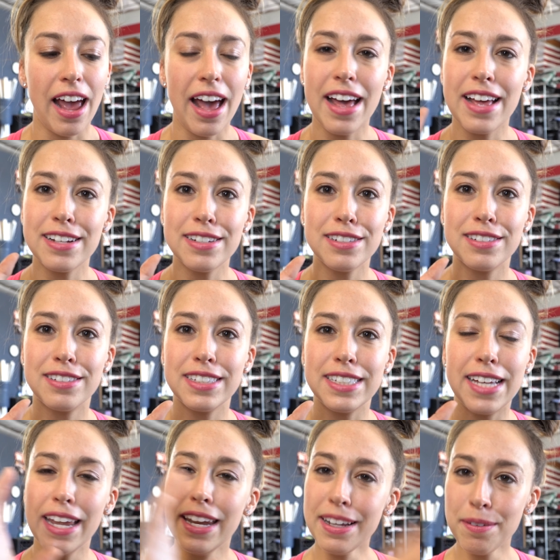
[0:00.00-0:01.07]
And
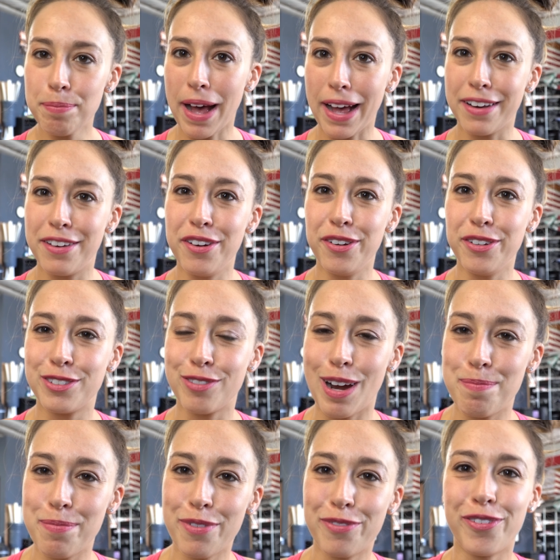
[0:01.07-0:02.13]
getting bad news
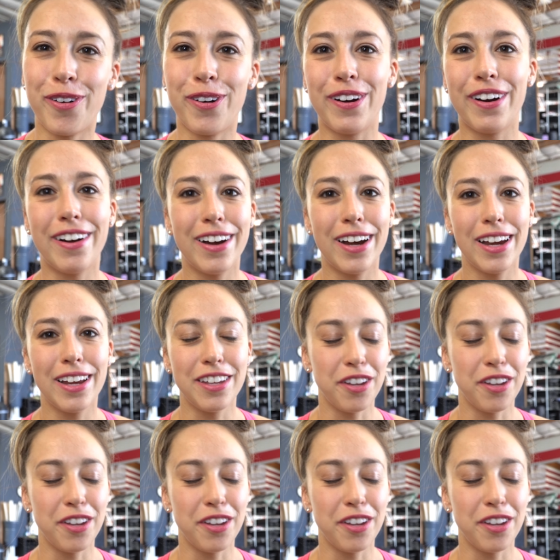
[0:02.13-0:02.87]
right before